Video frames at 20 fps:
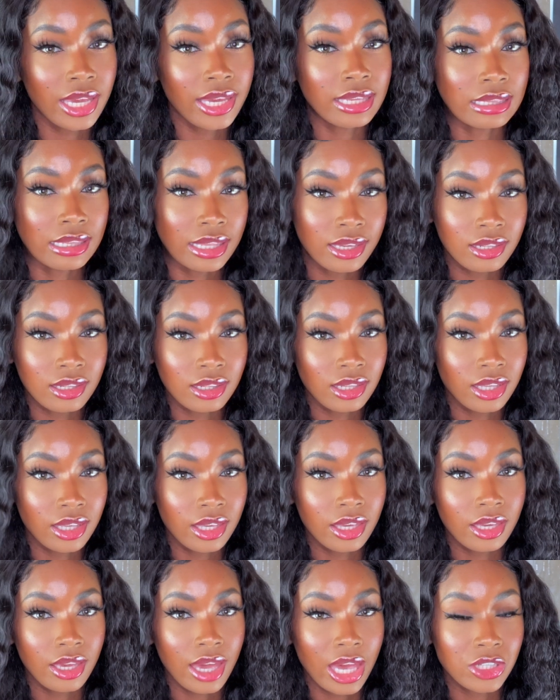
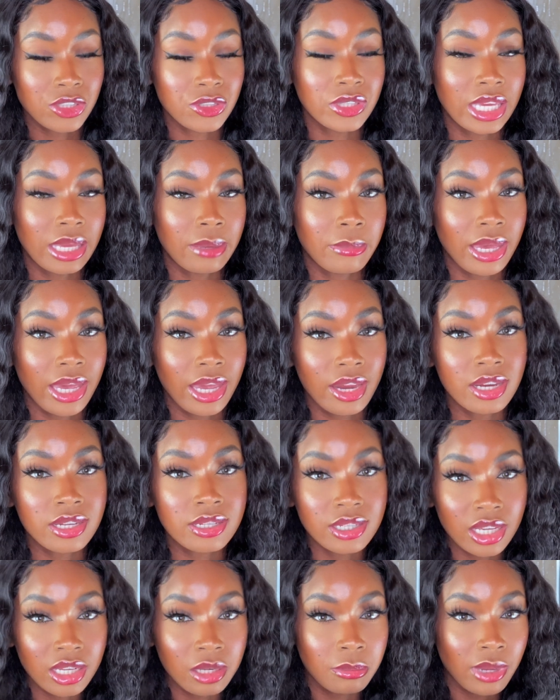Lately I actually get my hair
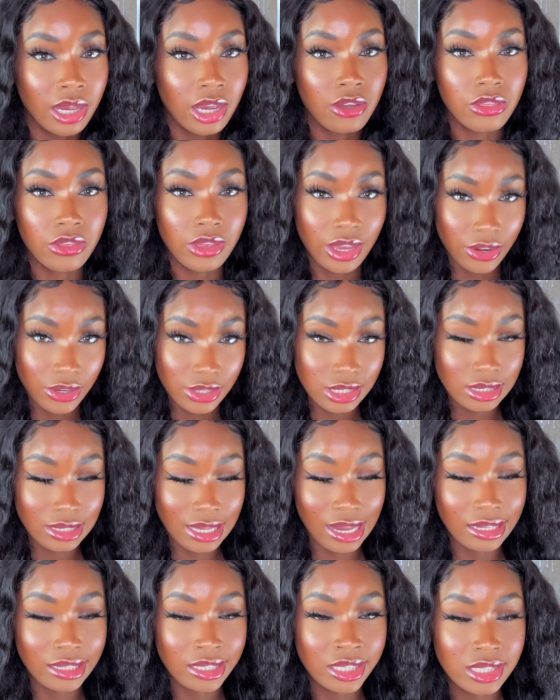done by other
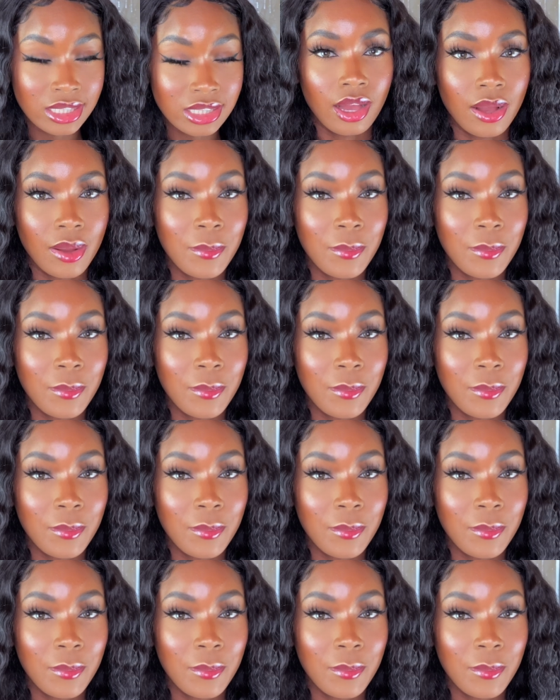hairstylists,